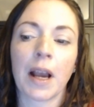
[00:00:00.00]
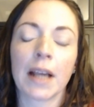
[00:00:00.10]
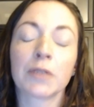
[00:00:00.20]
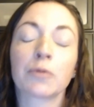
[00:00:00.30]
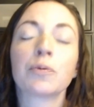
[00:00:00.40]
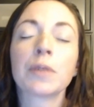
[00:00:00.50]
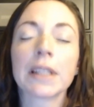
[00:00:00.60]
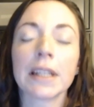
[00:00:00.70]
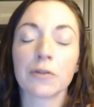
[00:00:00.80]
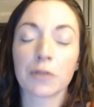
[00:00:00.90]
is
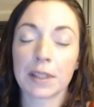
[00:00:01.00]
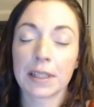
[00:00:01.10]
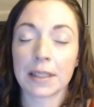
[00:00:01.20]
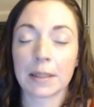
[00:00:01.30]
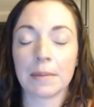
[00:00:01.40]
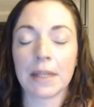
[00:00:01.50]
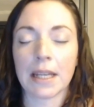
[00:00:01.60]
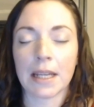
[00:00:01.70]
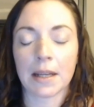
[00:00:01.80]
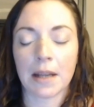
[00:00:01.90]
really interesting to
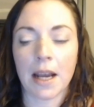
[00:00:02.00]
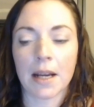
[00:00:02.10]
me,